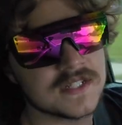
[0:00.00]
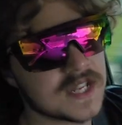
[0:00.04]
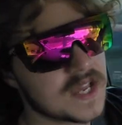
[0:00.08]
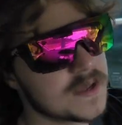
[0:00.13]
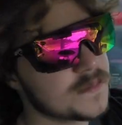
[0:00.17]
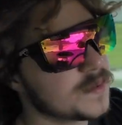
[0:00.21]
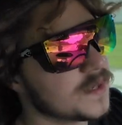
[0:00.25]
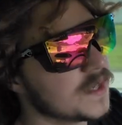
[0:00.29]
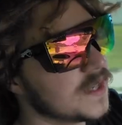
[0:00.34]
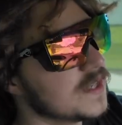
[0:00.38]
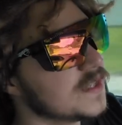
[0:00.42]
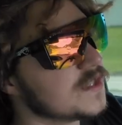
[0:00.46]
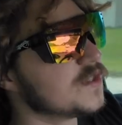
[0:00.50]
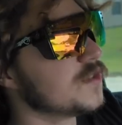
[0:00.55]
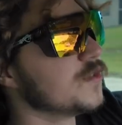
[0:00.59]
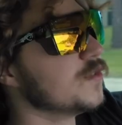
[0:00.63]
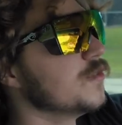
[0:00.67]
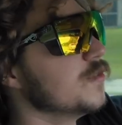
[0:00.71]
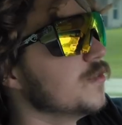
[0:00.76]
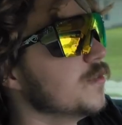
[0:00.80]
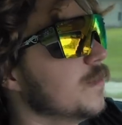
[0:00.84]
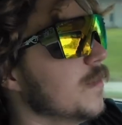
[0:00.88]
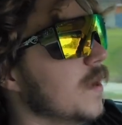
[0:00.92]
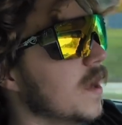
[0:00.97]
typed it
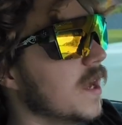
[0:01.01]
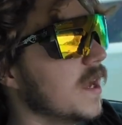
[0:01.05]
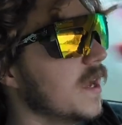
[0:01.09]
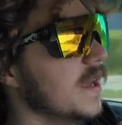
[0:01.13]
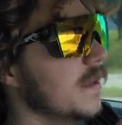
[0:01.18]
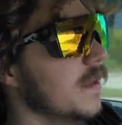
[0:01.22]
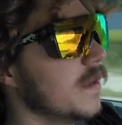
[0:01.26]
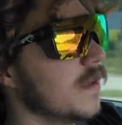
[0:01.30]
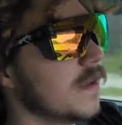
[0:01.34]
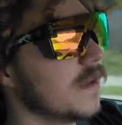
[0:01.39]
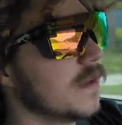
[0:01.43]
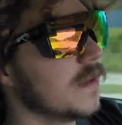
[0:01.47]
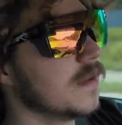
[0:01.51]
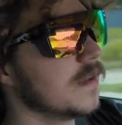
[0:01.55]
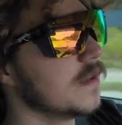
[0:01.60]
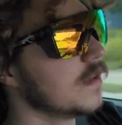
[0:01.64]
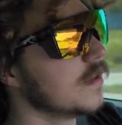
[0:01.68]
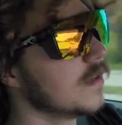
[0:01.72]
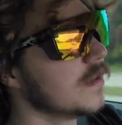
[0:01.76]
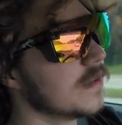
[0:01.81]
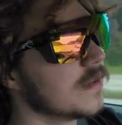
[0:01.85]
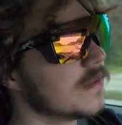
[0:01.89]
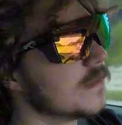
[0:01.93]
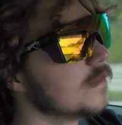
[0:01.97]
into my
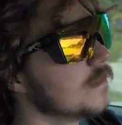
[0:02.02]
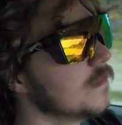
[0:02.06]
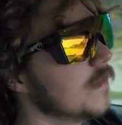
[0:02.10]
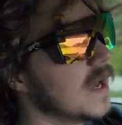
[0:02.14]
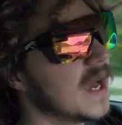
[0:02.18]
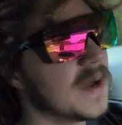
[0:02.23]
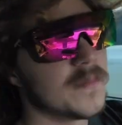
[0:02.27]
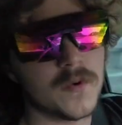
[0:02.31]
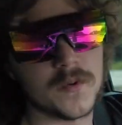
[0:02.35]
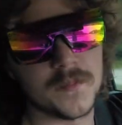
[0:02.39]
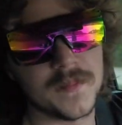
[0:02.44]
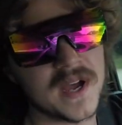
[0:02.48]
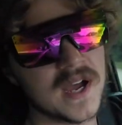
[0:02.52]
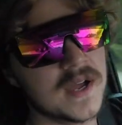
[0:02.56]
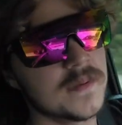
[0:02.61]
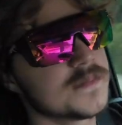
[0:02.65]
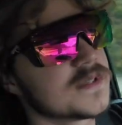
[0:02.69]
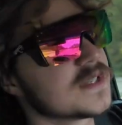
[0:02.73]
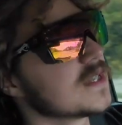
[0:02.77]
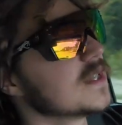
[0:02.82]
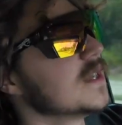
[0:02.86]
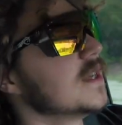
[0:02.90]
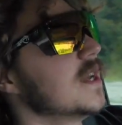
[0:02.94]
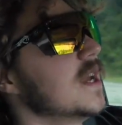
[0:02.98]
Apple
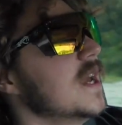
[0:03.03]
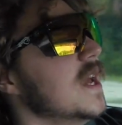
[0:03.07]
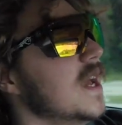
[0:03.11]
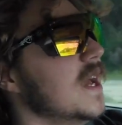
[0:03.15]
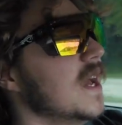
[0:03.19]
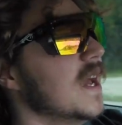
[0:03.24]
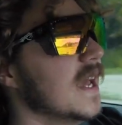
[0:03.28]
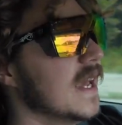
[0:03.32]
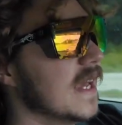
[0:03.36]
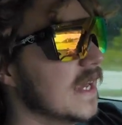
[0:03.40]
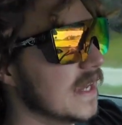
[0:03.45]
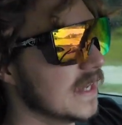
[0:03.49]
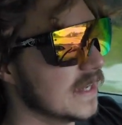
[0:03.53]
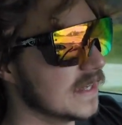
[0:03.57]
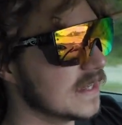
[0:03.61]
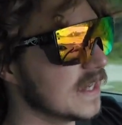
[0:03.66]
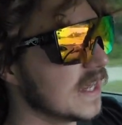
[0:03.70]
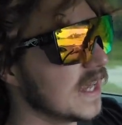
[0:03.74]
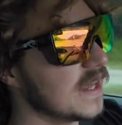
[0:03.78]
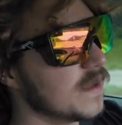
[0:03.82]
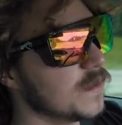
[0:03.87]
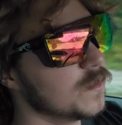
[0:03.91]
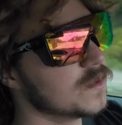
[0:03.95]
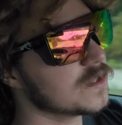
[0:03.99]
Maps, and
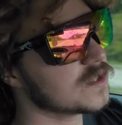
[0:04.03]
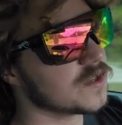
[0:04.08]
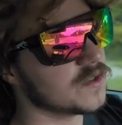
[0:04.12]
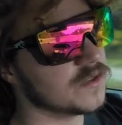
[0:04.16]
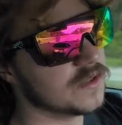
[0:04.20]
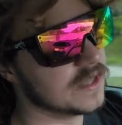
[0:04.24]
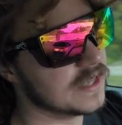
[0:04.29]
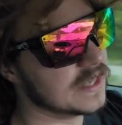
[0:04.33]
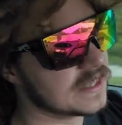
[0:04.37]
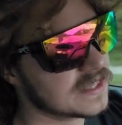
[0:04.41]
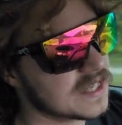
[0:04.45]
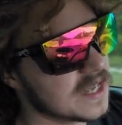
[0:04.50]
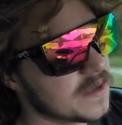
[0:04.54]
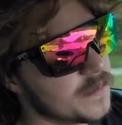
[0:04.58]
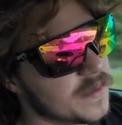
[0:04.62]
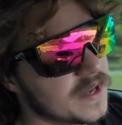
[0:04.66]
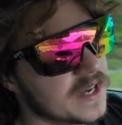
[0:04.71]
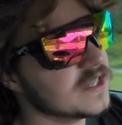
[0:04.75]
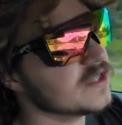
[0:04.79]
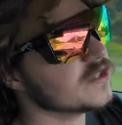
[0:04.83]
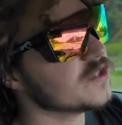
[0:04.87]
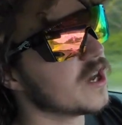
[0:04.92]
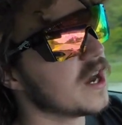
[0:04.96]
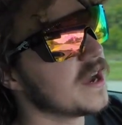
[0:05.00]
it was only a
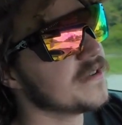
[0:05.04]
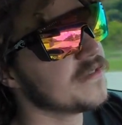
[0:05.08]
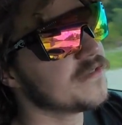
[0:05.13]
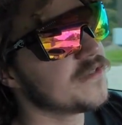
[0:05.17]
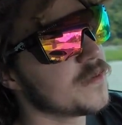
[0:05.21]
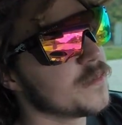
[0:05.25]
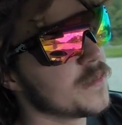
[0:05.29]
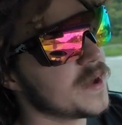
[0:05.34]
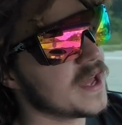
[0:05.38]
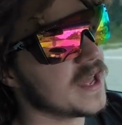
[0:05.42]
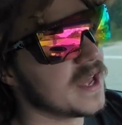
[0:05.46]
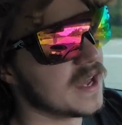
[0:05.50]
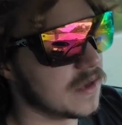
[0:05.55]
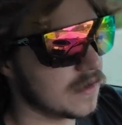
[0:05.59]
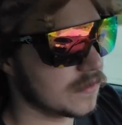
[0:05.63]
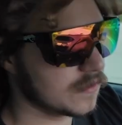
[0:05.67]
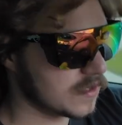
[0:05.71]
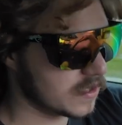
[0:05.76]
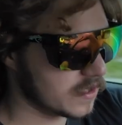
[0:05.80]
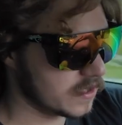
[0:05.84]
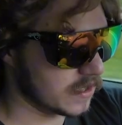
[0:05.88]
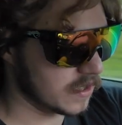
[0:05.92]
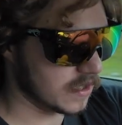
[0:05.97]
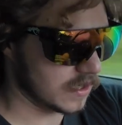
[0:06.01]
10-minute drive from my
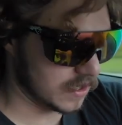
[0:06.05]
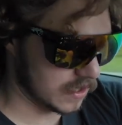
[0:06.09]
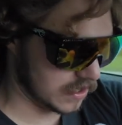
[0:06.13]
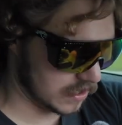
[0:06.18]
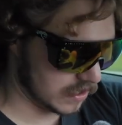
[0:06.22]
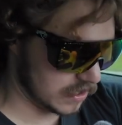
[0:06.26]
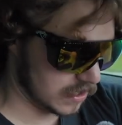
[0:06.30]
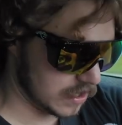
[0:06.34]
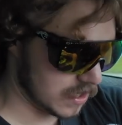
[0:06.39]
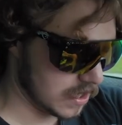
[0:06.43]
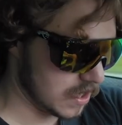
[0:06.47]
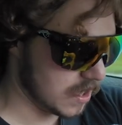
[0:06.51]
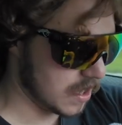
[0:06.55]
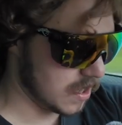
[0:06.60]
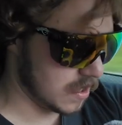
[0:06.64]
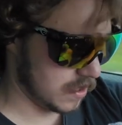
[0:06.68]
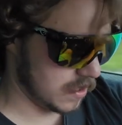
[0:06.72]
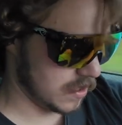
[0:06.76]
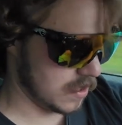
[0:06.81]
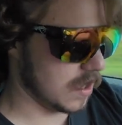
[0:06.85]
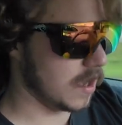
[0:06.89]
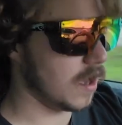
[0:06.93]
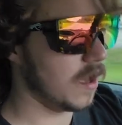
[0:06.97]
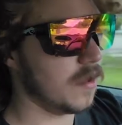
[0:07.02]
house.
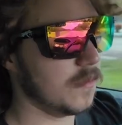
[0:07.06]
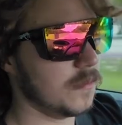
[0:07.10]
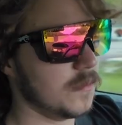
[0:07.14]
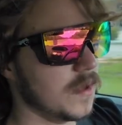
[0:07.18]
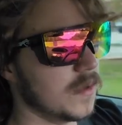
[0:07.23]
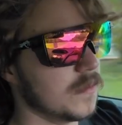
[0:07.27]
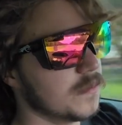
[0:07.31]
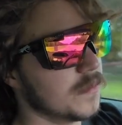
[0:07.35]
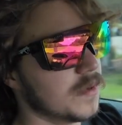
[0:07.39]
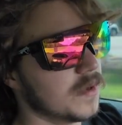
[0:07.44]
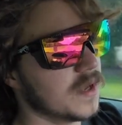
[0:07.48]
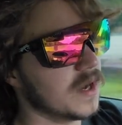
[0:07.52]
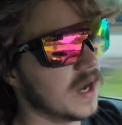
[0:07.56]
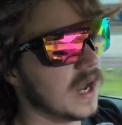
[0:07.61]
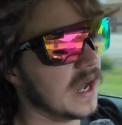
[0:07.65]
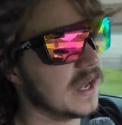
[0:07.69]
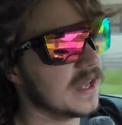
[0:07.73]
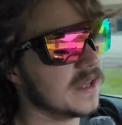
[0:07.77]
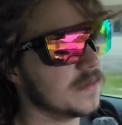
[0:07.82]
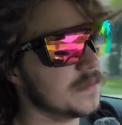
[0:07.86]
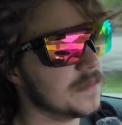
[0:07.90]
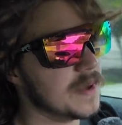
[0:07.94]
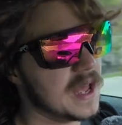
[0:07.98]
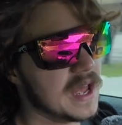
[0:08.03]
But I
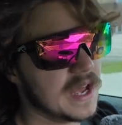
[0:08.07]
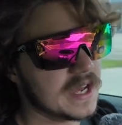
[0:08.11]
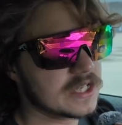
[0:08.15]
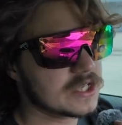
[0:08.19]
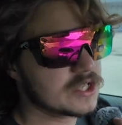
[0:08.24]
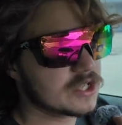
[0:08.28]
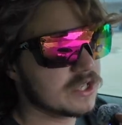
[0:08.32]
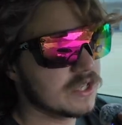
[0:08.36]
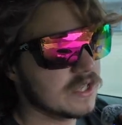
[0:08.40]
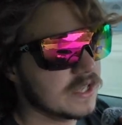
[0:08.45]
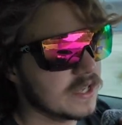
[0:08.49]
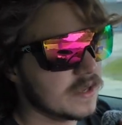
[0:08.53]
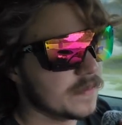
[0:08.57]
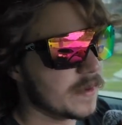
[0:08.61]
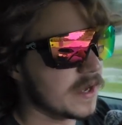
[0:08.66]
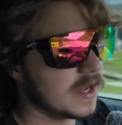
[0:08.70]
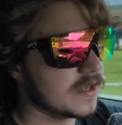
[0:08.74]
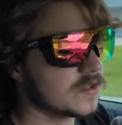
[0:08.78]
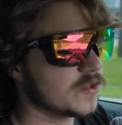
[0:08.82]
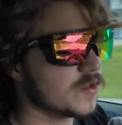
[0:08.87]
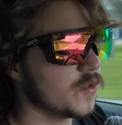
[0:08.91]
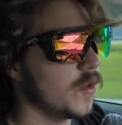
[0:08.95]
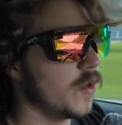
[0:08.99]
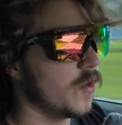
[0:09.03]
am actually
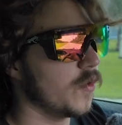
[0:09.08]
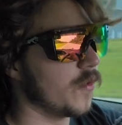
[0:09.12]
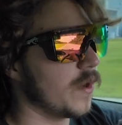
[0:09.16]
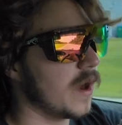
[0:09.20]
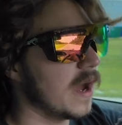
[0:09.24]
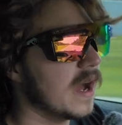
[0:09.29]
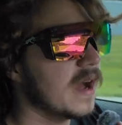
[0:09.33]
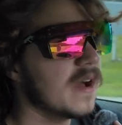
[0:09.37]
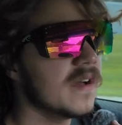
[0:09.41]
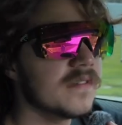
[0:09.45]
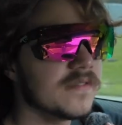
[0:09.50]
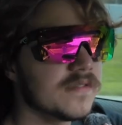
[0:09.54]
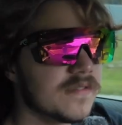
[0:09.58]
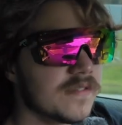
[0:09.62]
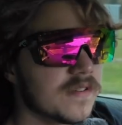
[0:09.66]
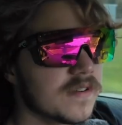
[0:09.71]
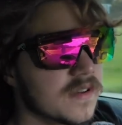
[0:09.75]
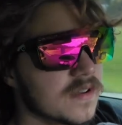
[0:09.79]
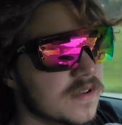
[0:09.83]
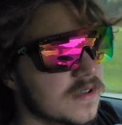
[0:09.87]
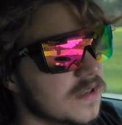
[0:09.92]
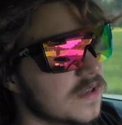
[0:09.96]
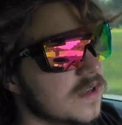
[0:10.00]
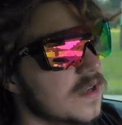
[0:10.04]
about to arrive.
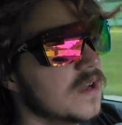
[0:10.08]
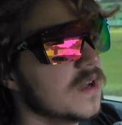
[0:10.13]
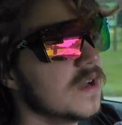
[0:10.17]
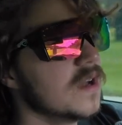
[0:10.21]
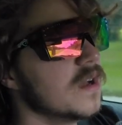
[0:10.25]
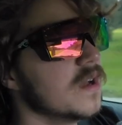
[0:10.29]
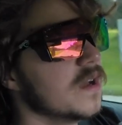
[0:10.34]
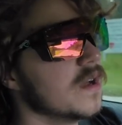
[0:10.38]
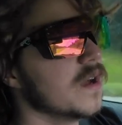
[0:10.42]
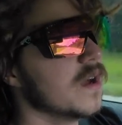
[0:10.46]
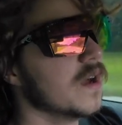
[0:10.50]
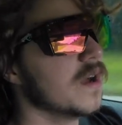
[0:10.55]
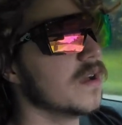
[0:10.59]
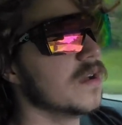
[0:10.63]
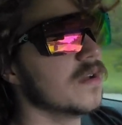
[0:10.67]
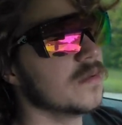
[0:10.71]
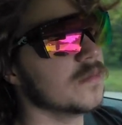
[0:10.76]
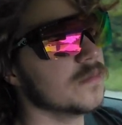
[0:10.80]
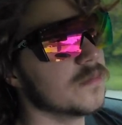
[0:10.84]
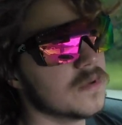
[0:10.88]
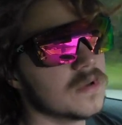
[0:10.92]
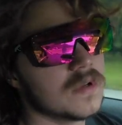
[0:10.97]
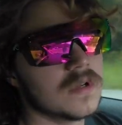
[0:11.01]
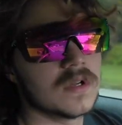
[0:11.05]

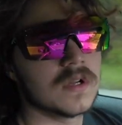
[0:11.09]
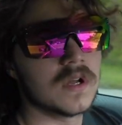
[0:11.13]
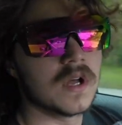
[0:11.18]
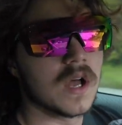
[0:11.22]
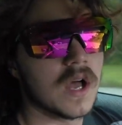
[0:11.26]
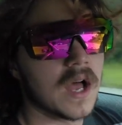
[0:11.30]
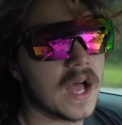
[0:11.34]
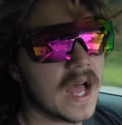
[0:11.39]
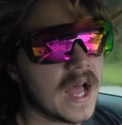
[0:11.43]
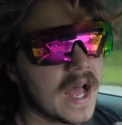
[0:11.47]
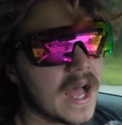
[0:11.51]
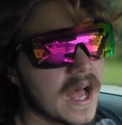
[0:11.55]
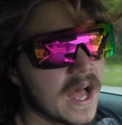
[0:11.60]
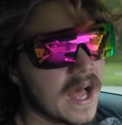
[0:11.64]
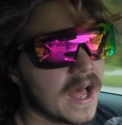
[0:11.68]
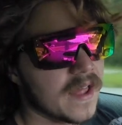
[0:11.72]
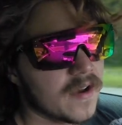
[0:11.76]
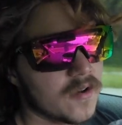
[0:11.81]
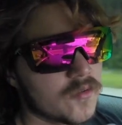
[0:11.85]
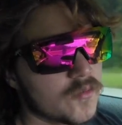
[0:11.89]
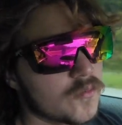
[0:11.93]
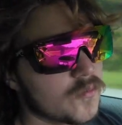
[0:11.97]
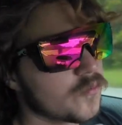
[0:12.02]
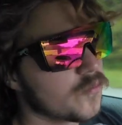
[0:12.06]
I
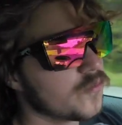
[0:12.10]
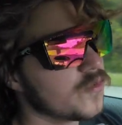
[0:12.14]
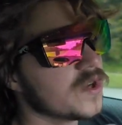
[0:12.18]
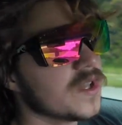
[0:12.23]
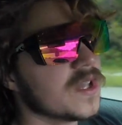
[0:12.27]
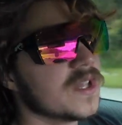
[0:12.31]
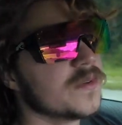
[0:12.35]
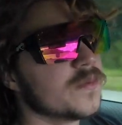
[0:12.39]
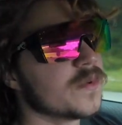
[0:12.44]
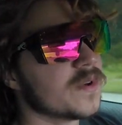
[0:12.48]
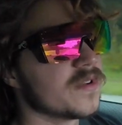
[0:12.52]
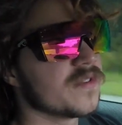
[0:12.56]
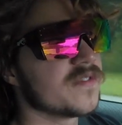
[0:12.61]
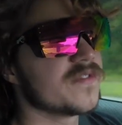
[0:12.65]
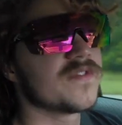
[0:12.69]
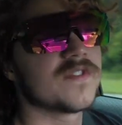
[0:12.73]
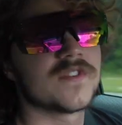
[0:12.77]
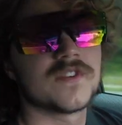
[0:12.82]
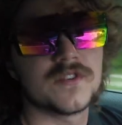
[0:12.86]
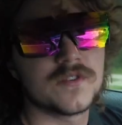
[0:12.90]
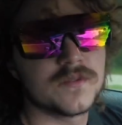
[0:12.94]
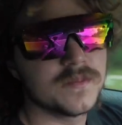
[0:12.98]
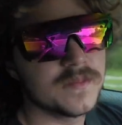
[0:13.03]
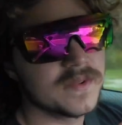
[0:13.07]
don't really want to
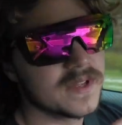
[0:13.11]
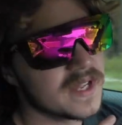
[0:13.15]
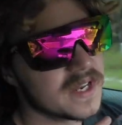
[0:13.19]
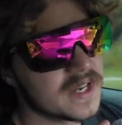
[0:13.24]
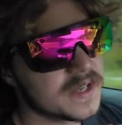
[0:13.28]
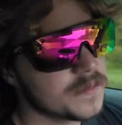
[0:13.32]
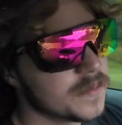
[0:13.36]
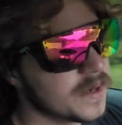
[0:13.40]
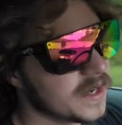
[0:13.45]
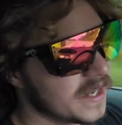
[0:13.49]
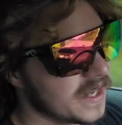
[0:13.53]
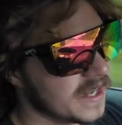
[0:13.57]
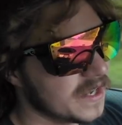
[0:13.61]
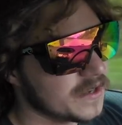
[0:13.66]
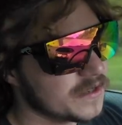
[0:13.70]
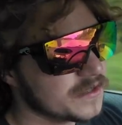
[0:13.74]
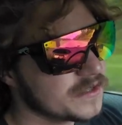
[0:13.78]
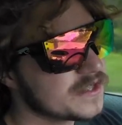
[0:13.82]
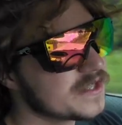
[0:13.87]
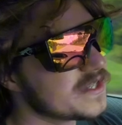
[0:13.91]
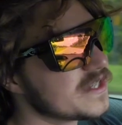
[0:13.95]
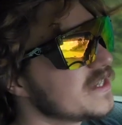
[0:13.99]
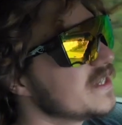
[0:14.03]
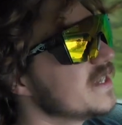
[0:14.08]
film anybody
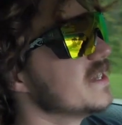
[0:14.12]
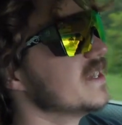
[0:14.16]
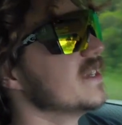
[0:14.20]
else,